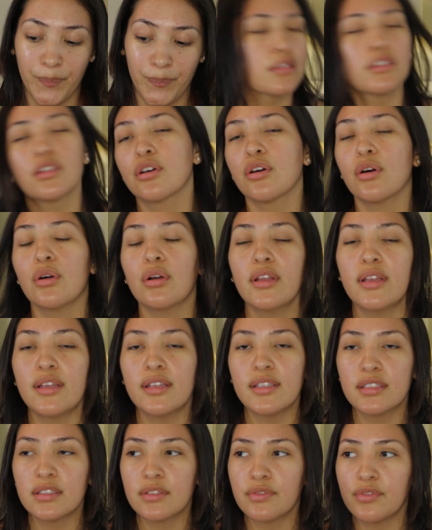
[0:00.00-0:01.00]
The goal
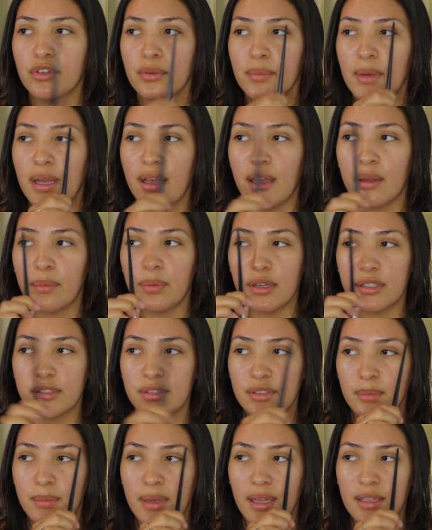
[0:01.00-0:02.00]
is for my eyebrows
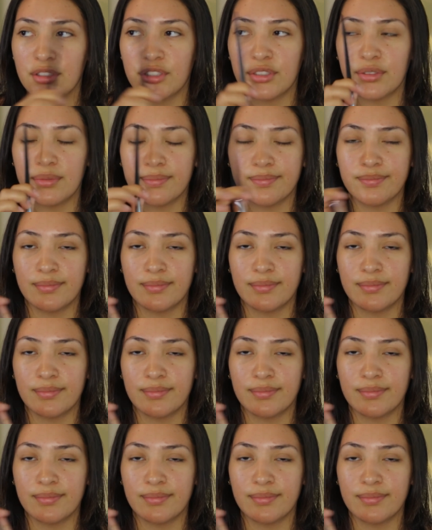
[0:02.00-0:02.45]
to match.